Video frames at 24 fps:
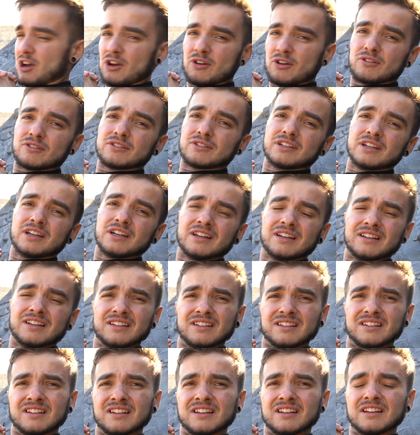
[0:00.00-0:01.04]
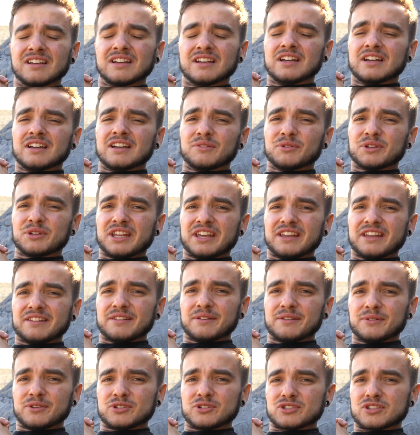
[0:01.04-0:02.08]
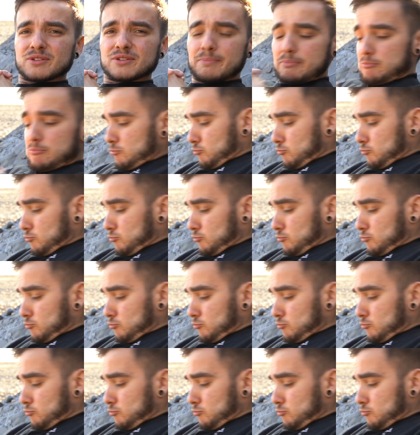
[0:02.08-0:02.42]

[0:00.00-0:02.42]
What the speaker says: Oh yeah, we did. Just a...